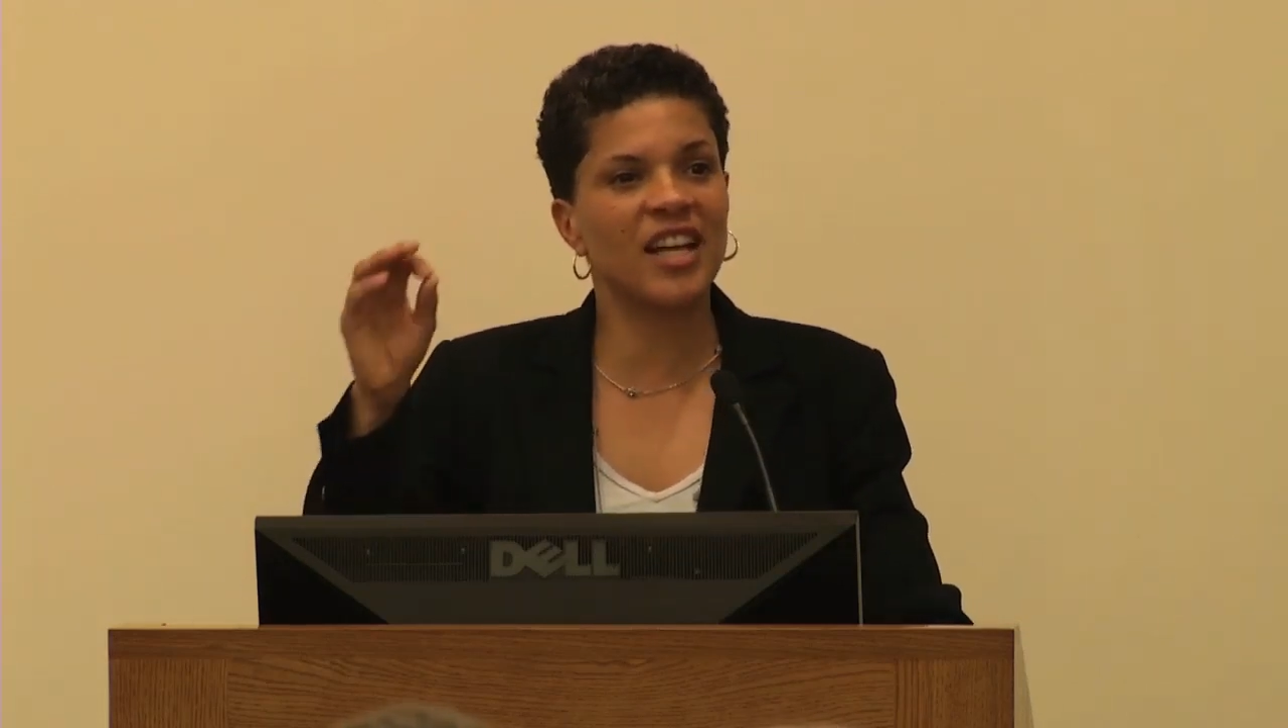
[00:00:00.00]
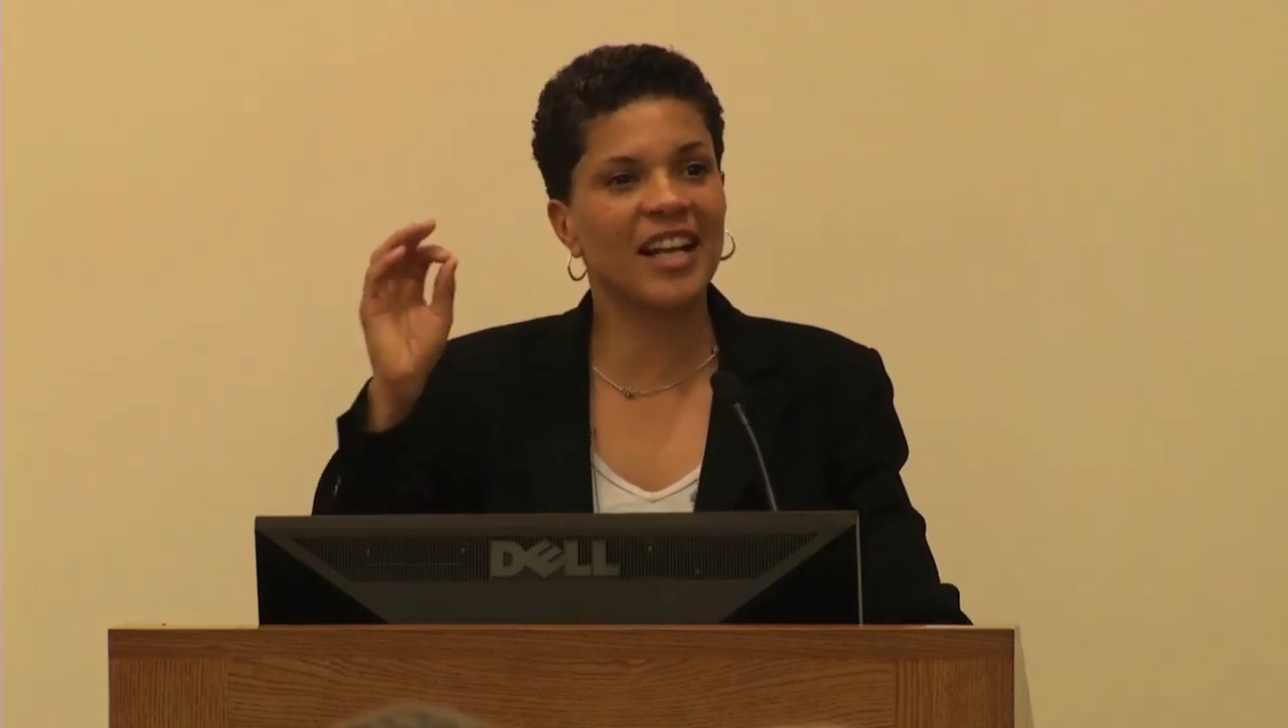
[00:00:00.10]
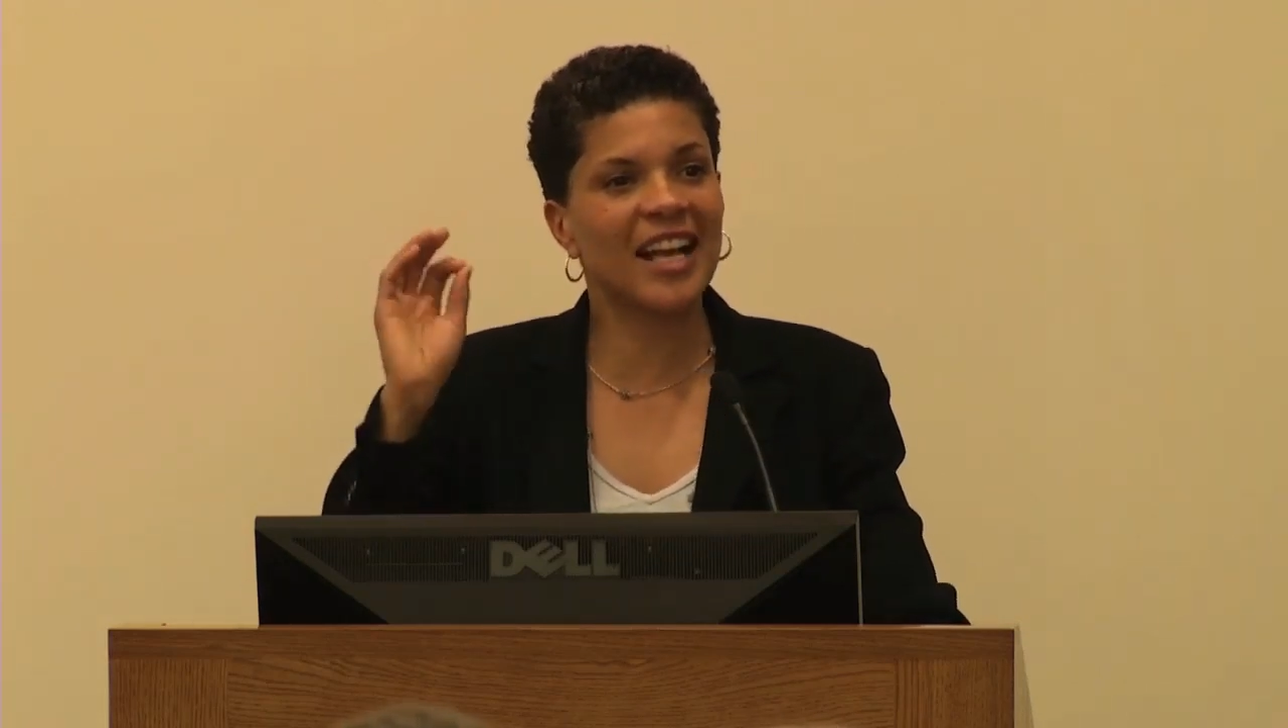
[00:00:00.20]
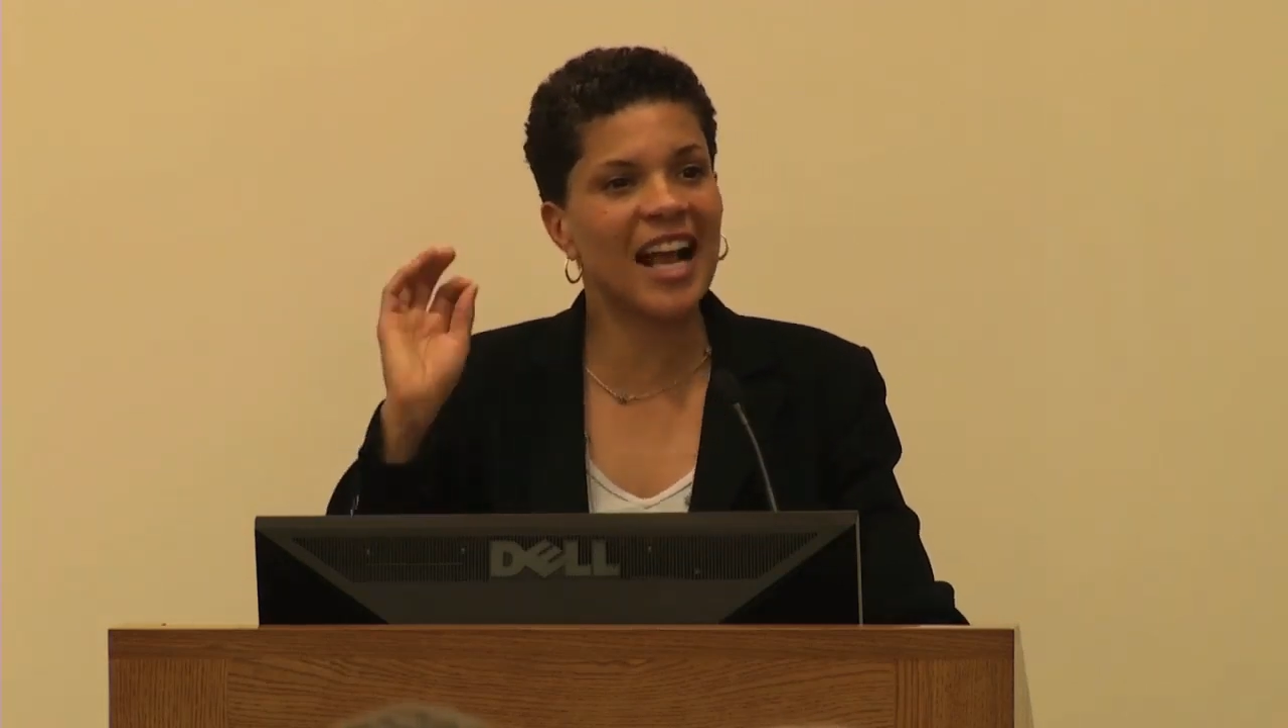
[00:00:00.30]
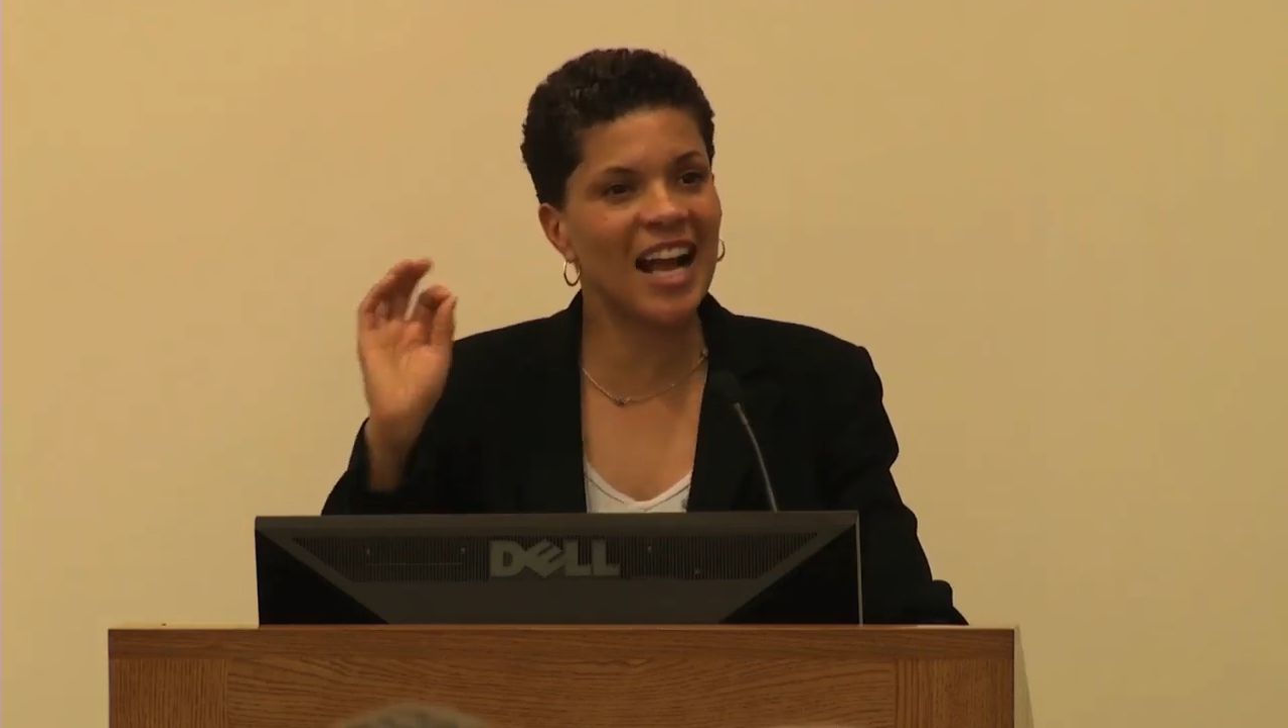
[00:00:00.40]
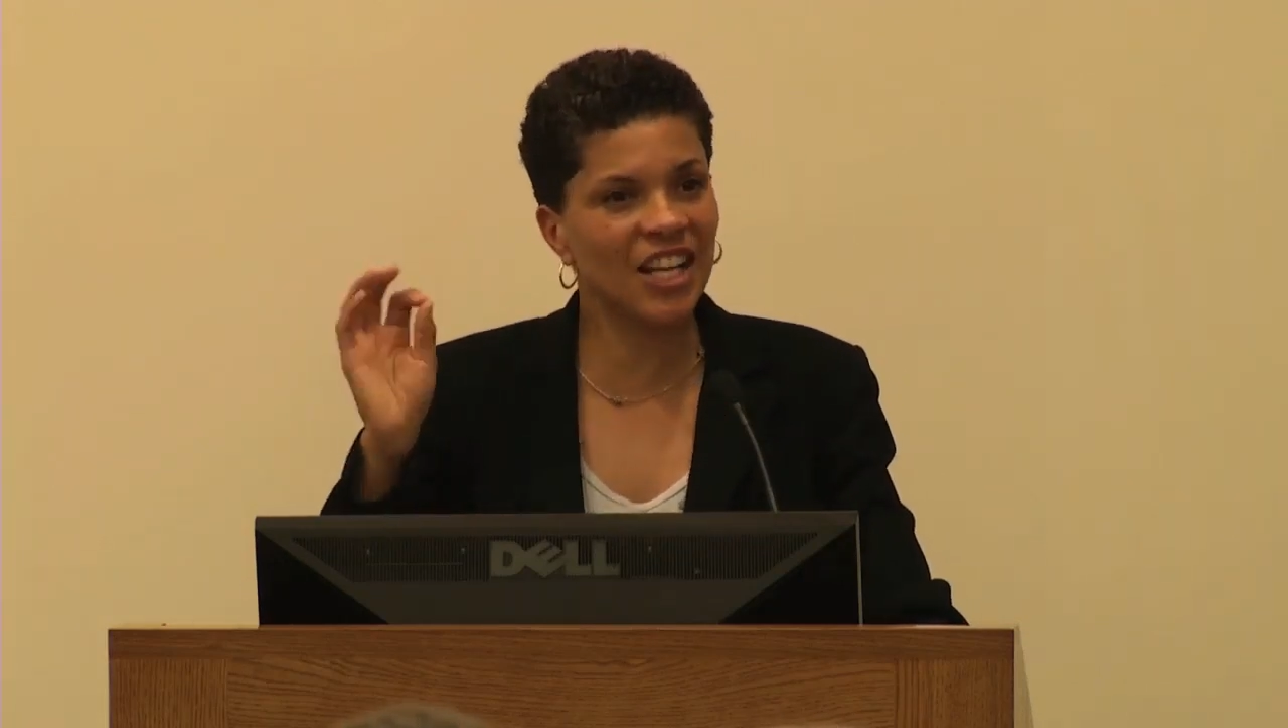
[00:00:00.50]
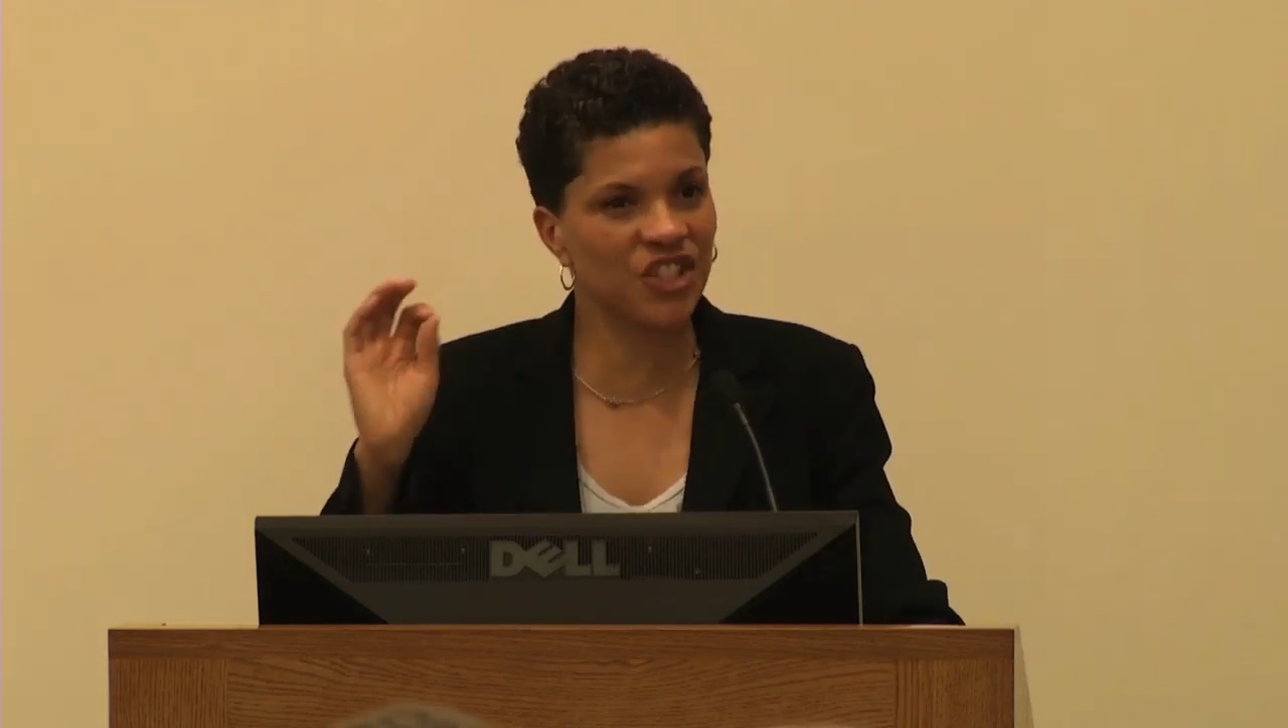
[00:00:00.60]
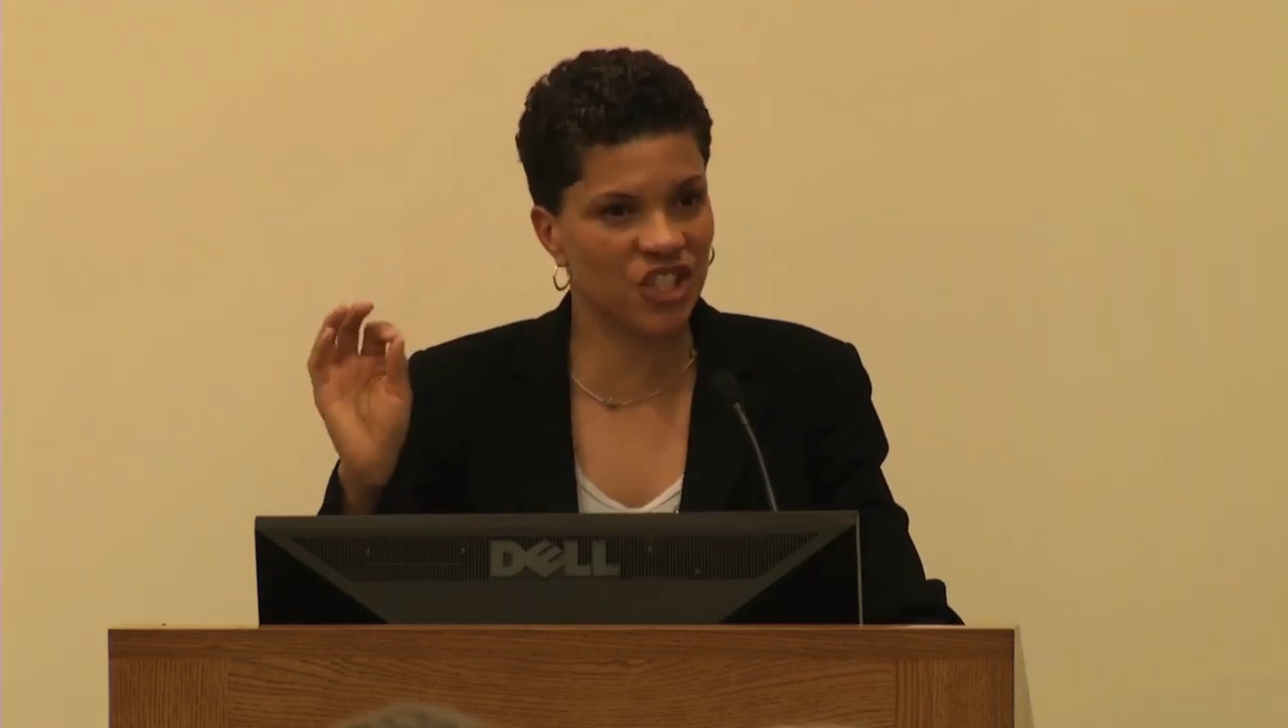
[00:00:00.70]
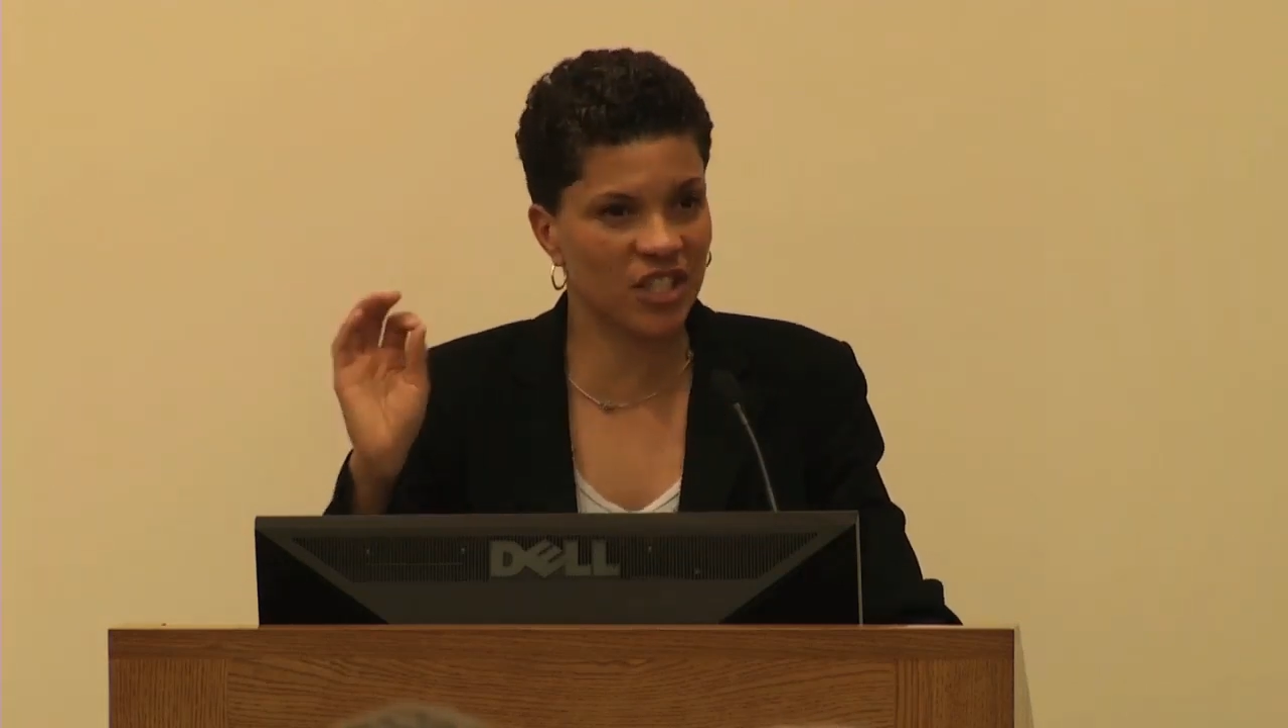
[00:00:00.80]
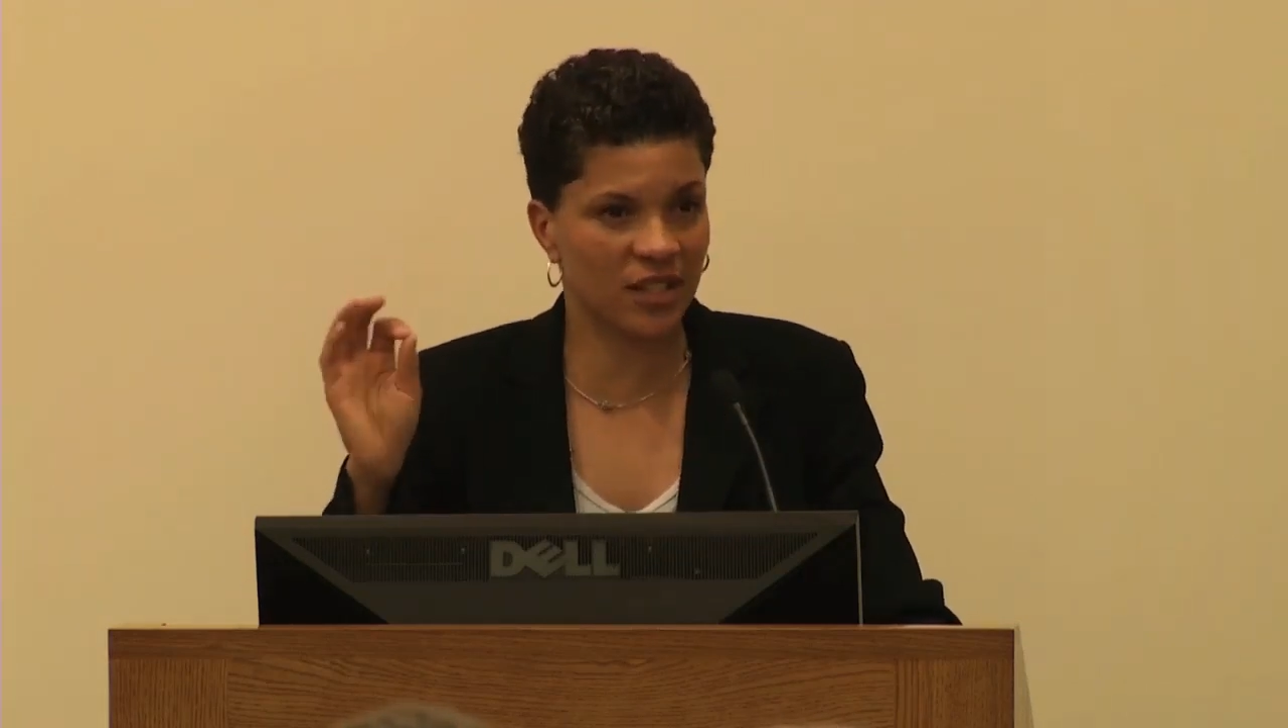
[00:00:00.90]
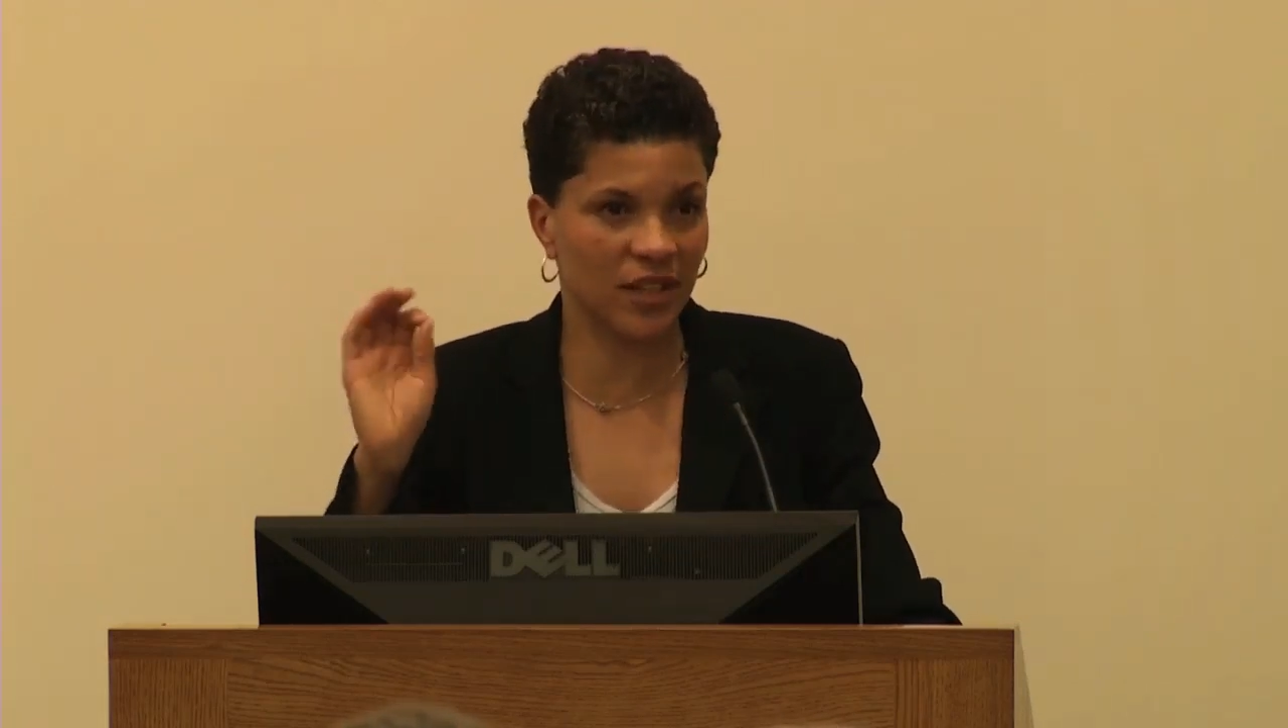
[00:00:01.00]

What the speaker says: unconscious